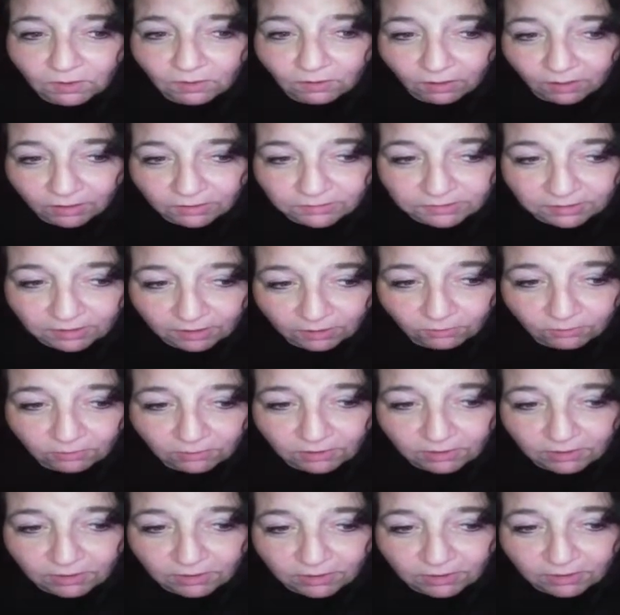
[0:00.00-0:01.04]
Also,
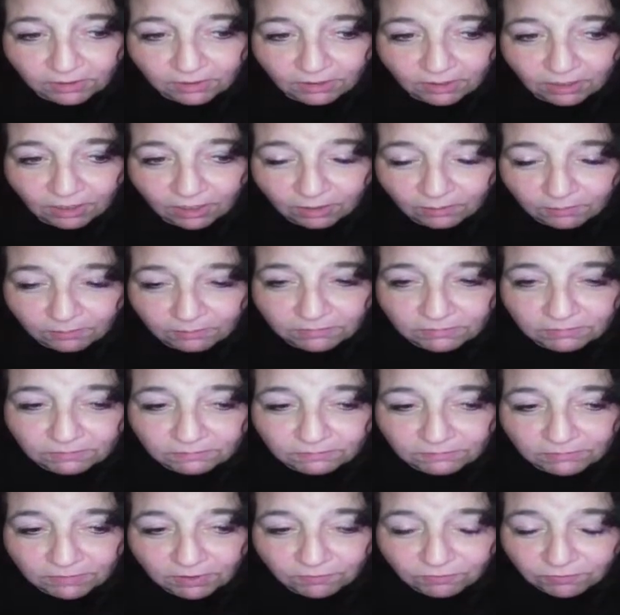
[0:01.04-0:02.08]

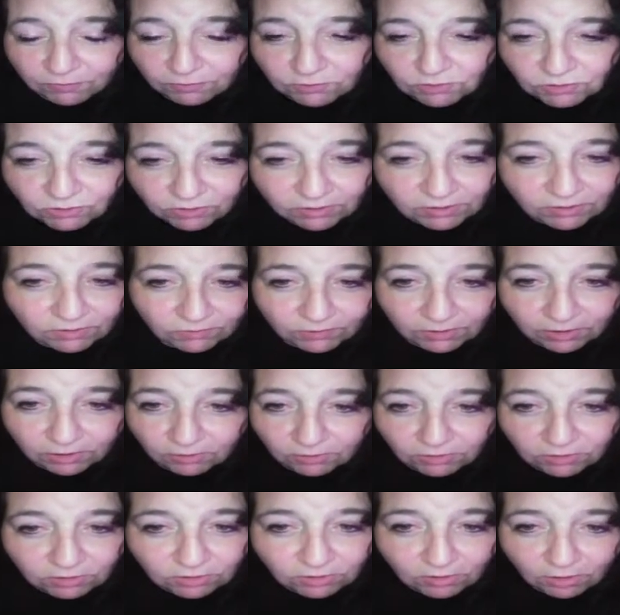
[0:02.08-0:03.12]
if you enjoy this video,
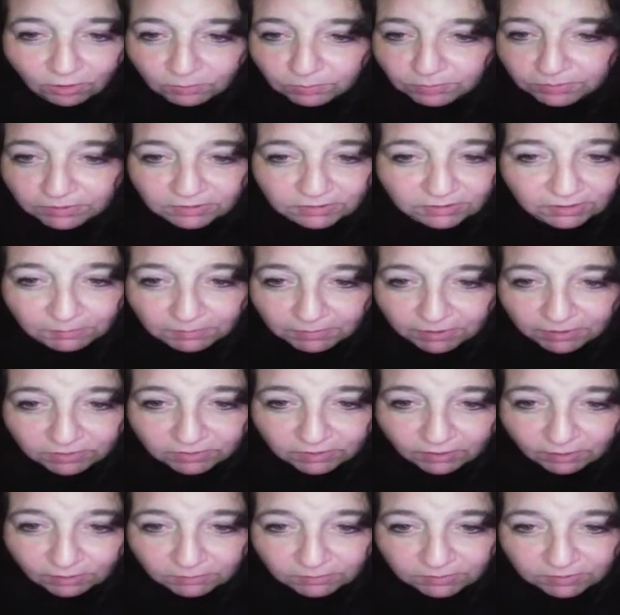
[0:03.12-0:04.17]
you know, please give me a
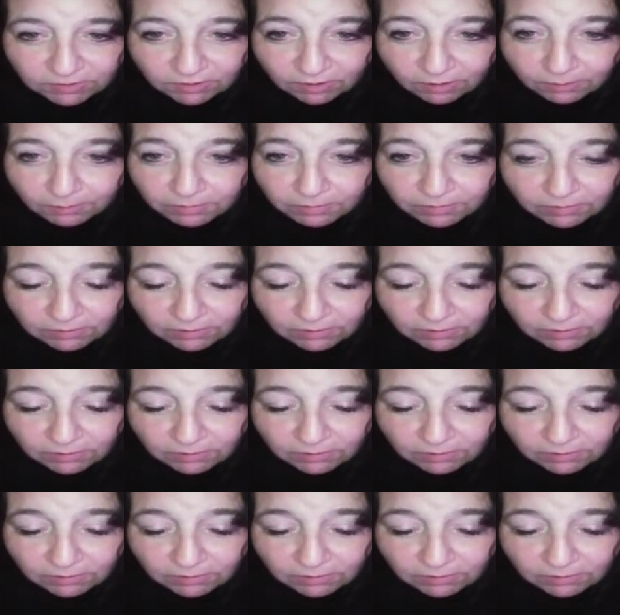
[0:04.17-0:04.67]
thumbs up.